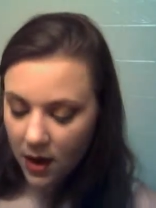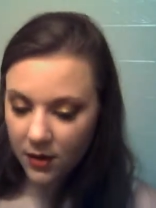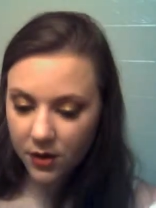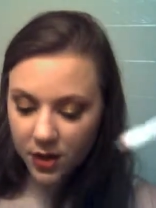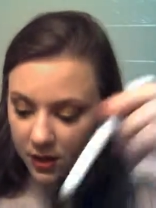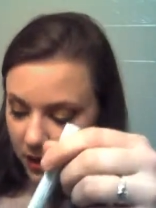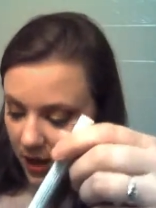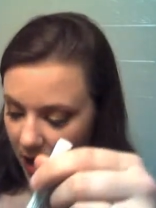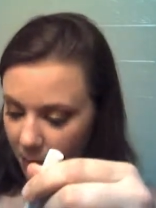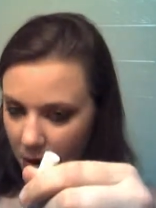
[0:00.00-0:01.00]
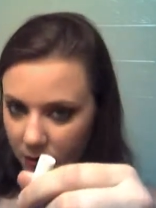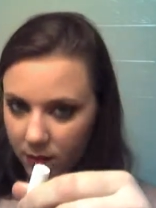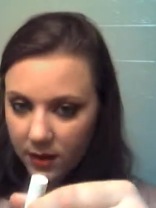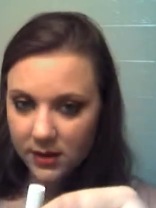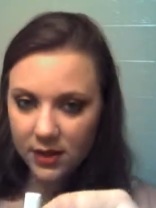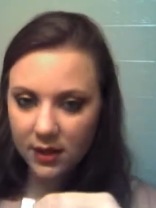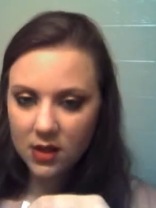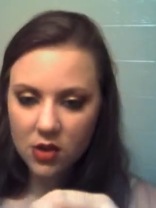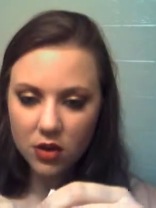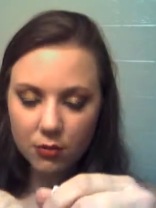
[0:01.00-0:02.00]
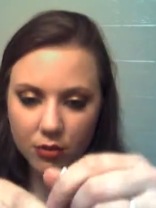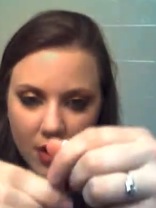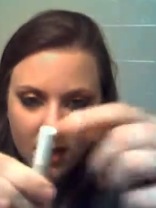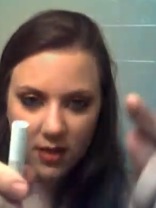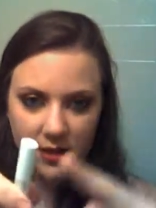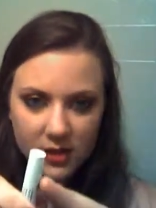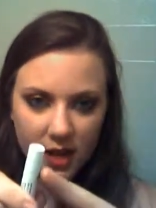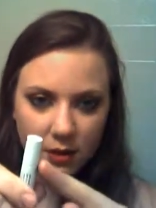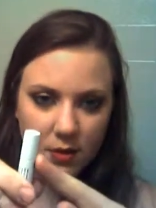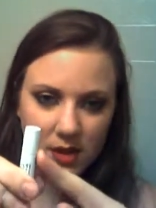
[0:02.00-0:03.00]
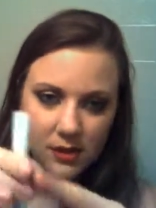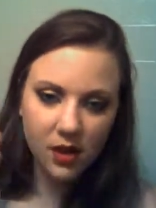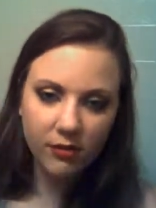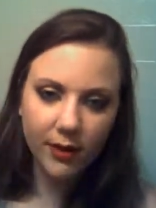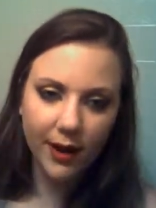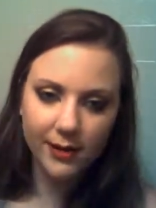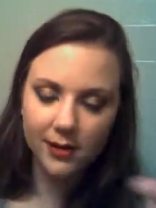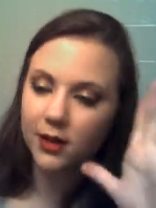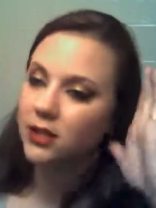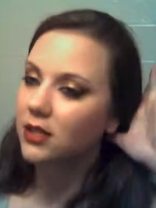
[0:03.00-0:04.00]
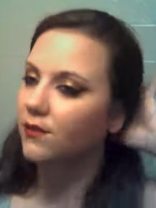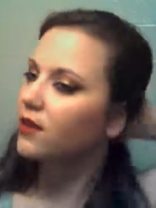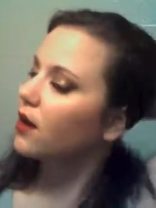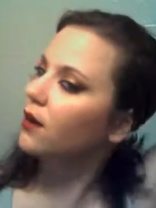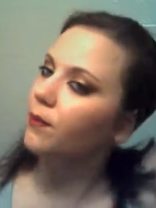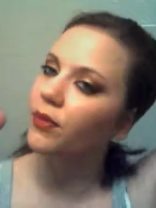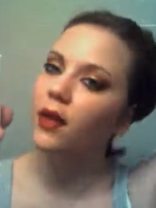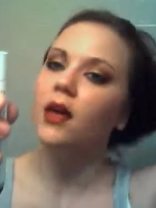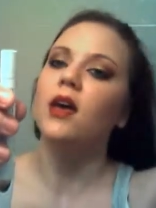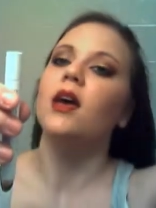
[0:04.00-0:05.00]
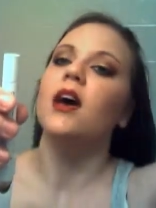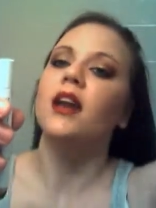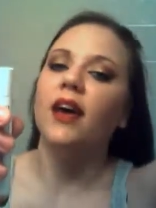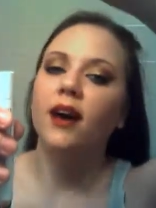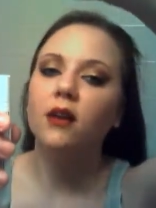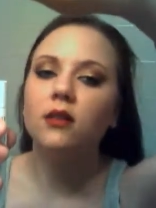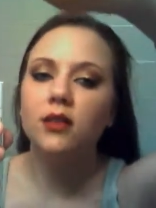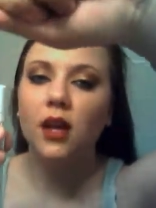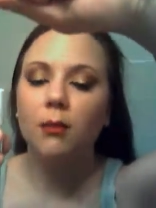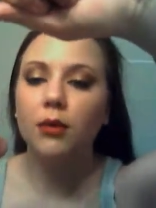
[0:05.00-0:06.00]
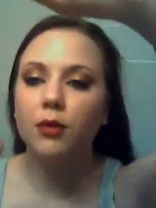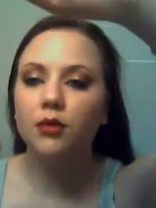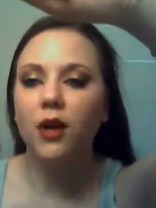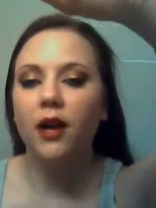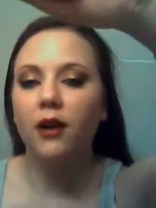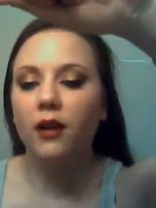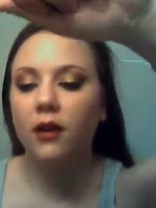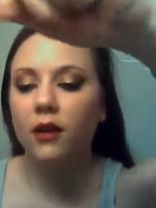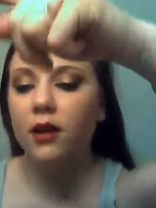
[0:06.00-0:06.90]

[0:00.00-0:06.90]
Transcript: and you take the cap off this, and I think you can pry this end piece off, but I didn't. I just left it on. And I held a blow dryer